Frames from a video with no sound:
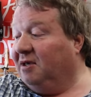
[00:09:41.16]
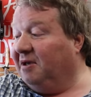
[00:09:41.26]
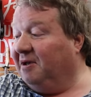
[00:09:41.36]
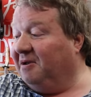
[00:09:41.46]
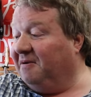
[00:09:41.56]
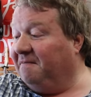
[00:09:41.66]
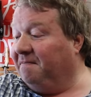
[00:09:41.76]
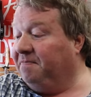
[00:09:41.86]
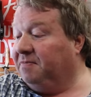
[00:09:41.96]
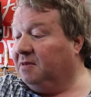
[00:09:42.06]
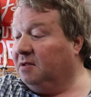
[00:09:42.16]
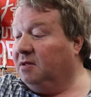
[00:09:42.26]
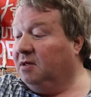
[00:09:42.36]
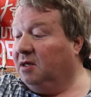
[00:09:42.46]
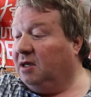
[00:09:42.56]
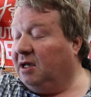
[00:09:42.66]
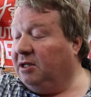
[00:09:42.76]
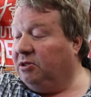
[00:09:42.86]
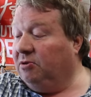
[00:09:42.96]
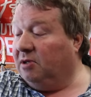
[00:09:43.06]
I
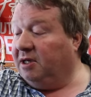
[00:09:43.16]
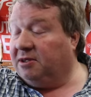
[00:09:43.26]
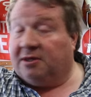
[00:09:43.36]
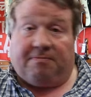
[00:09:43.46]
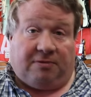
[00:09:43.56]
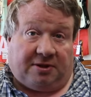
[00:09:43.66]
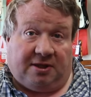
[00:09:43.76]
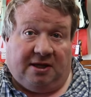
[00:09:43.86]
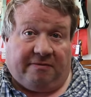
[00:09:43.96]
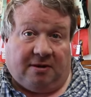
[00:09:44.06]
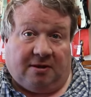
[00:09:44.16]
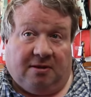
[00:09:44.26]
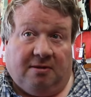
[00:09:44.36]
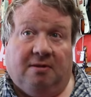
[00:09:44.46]
do like the simplicity of it.